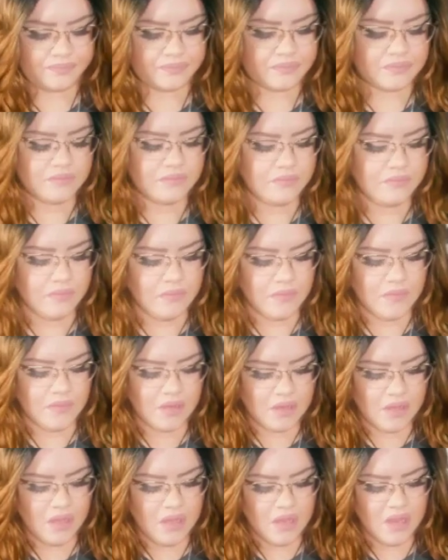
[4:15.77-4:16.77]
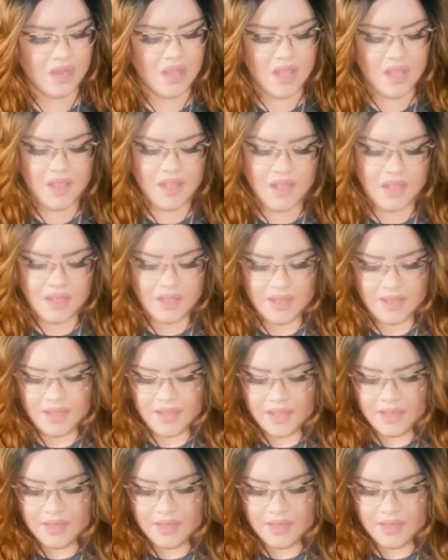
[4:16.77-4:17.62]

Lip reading: (silence)